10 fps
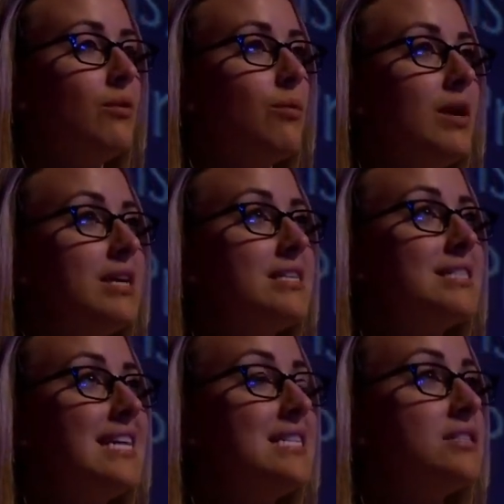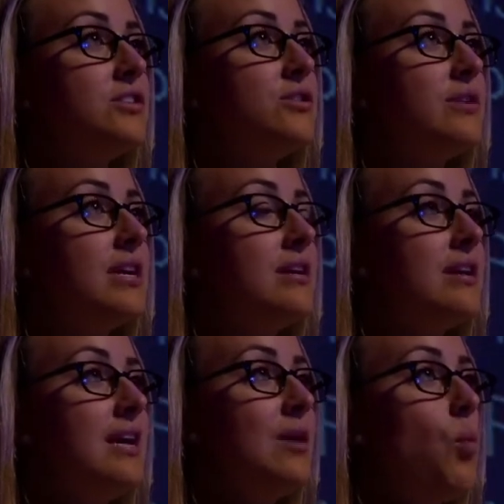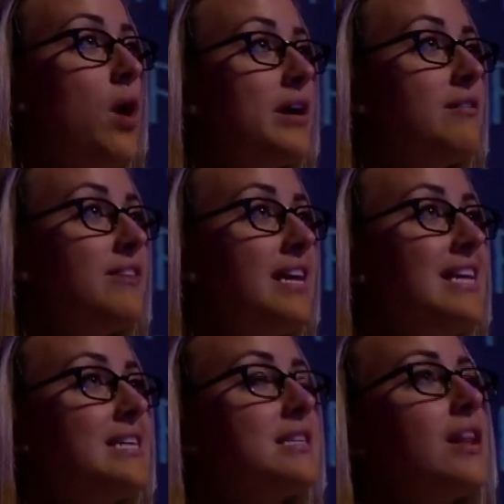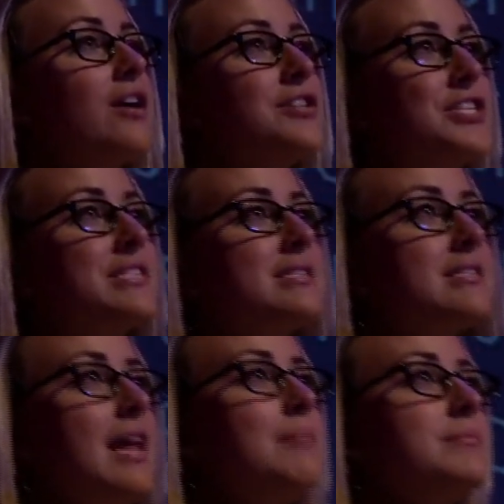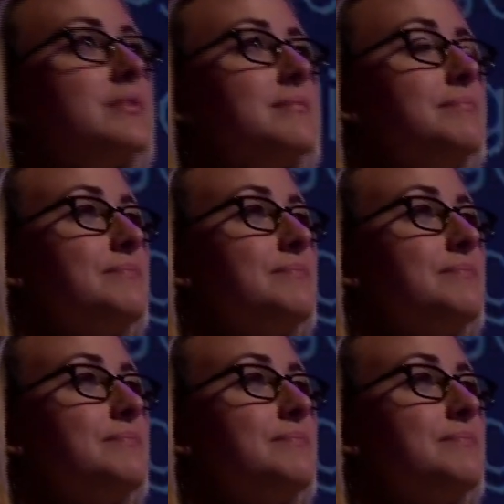was instituted in one of India's largest slums.